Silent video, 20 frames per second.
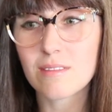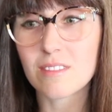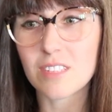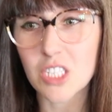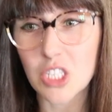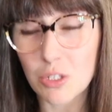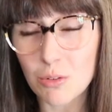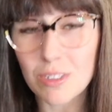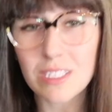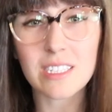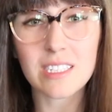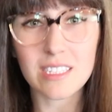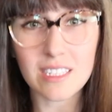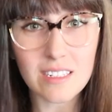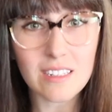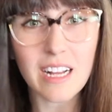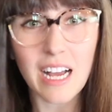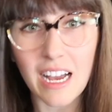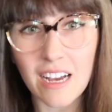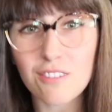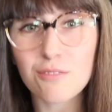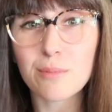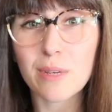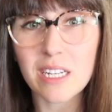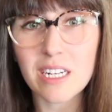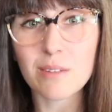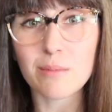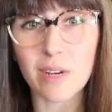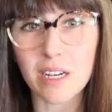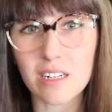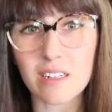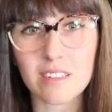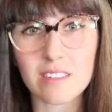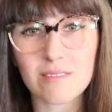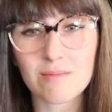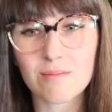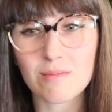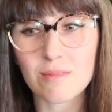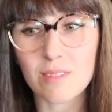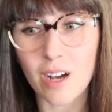you would still have peanut butter
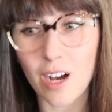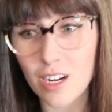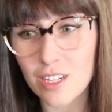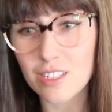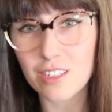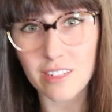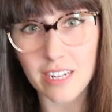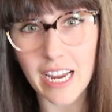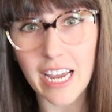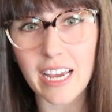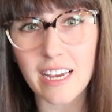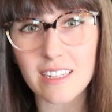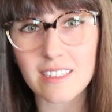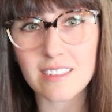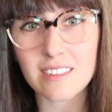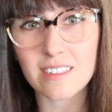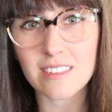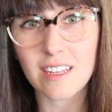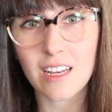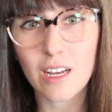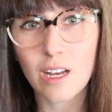on your hands.